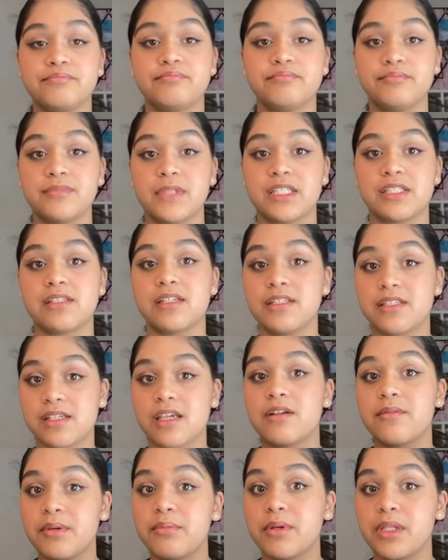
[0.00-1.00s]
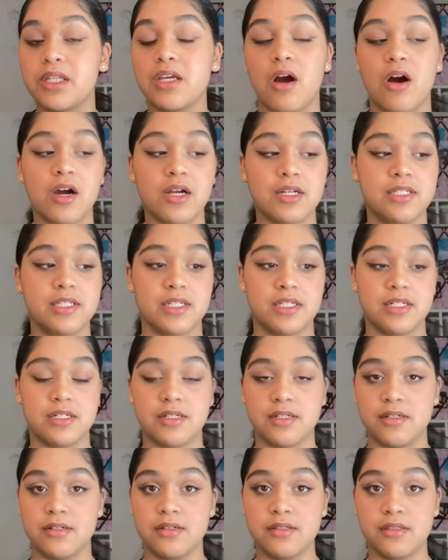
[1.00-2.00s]
it's gonna be really hard to
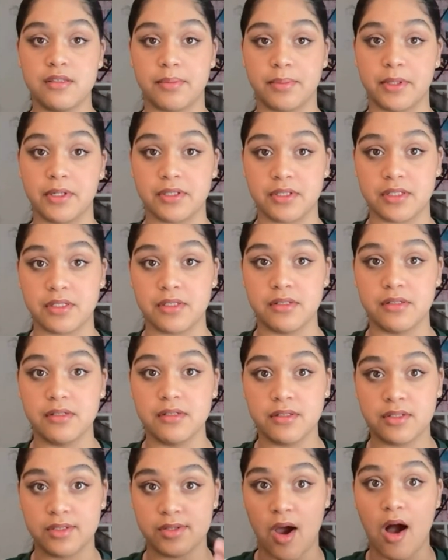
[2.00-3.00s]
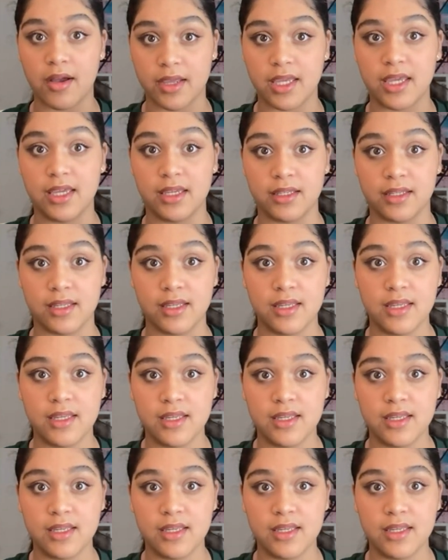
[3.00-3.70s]
hear the person talking,